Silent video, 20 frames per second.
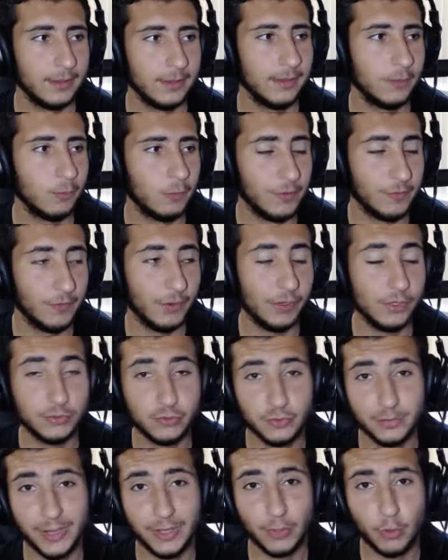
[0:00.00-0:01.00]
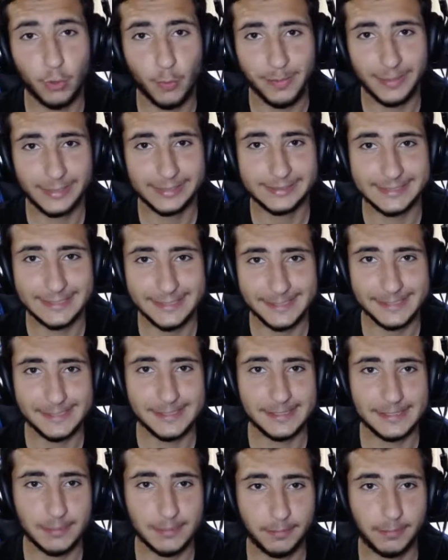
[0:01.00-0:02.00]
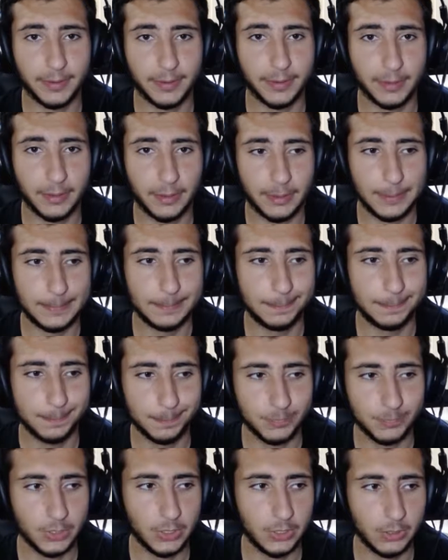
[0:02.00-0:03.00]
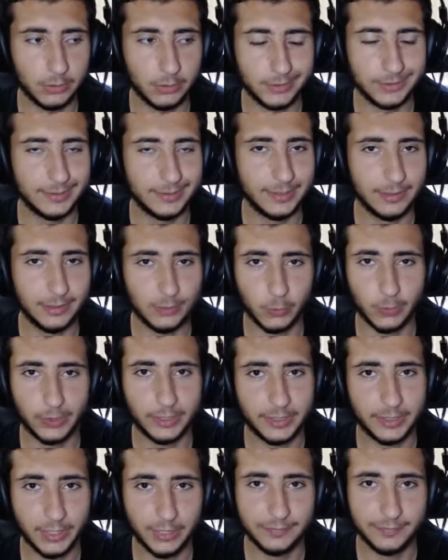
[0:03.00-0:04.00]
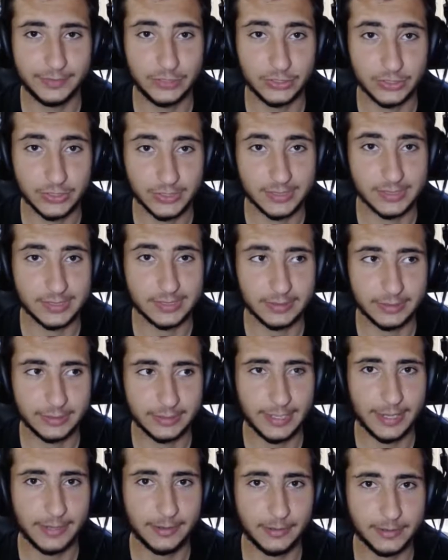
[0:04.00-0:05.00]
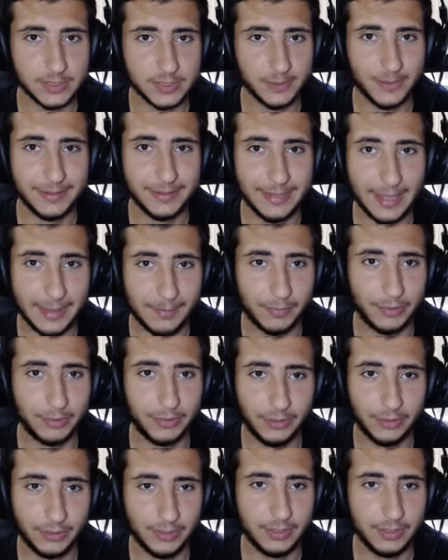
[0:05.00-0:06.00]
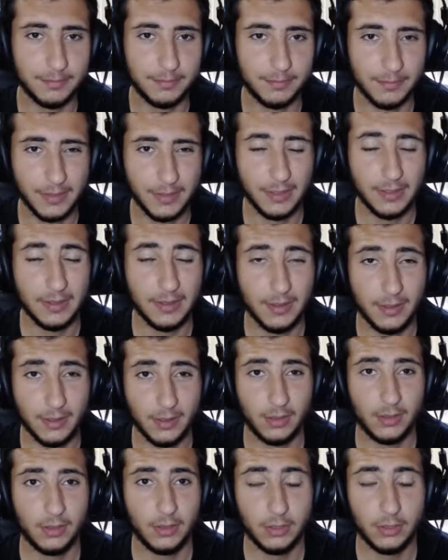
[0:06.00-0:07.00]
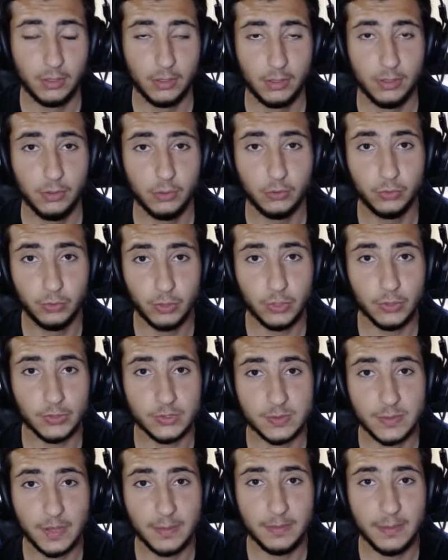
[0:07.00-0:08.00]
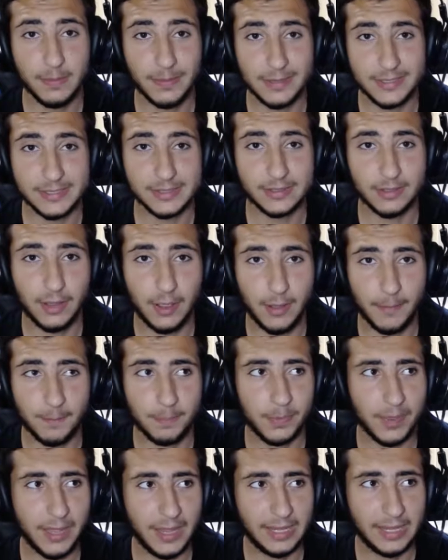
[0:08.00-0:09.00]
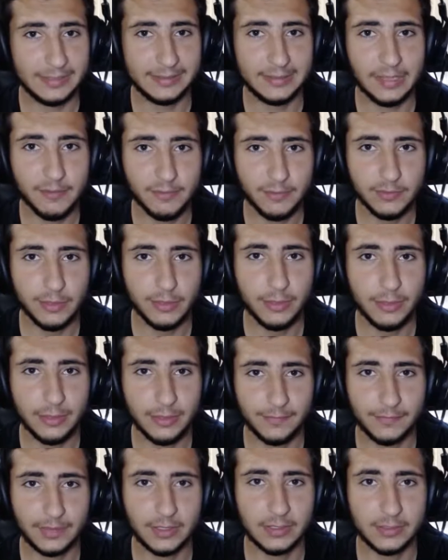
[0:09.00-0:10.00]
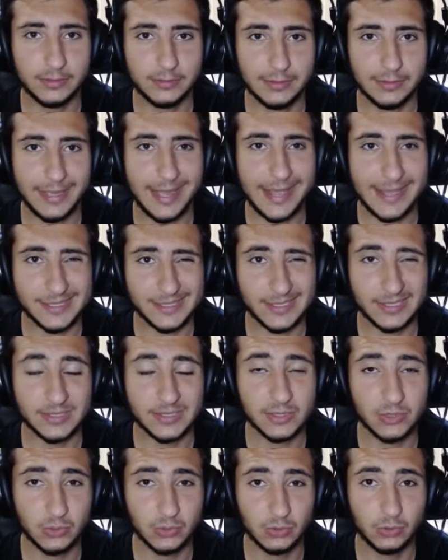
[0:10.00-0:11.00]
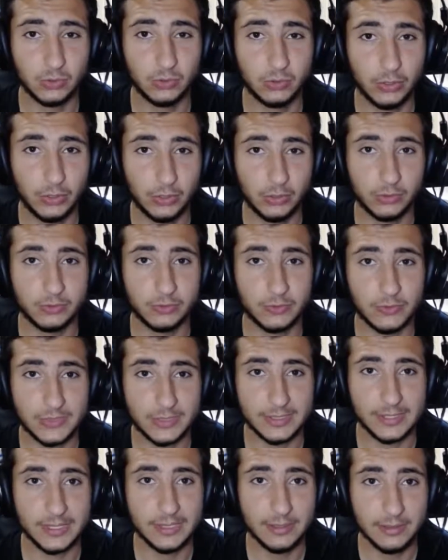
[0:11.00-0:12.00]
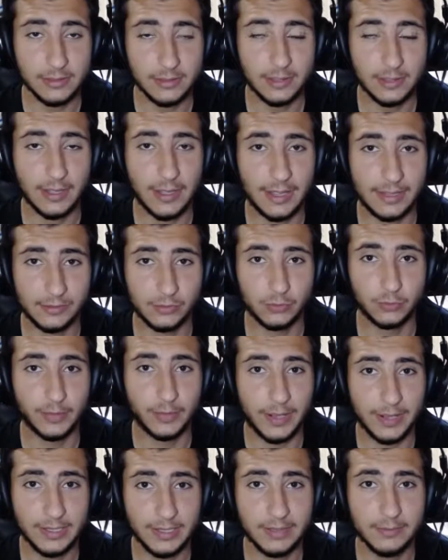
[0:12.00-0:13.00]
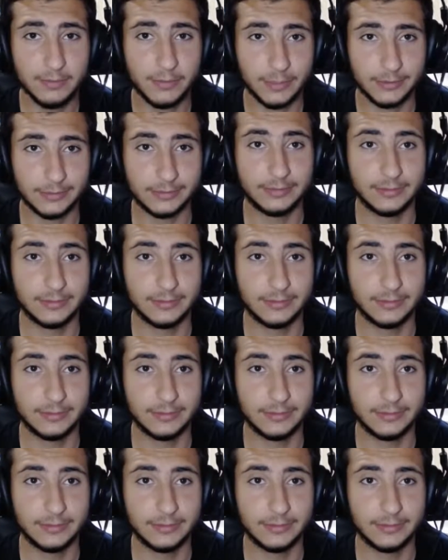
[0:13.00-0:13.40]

We wanted to buy Oblak this season, but you know, it didn't work out. We just cannot spend that money on him. Who knows? Maybe I definitely think we got the assets to, you know, to sell and to buy him, but